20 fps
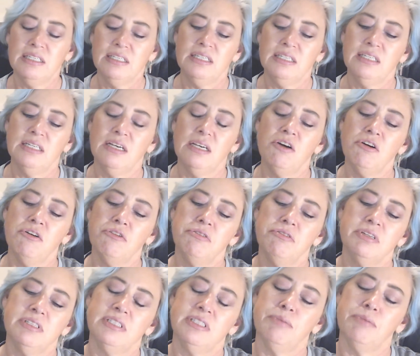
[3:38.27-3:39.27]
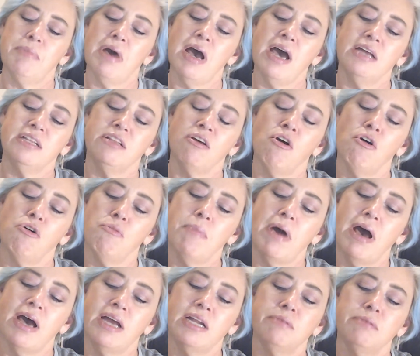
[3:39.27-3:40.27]
oh, the bot the whole
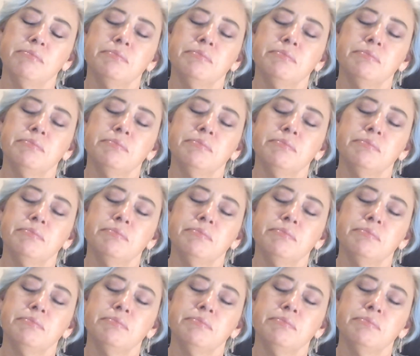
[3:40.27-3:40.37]
bottom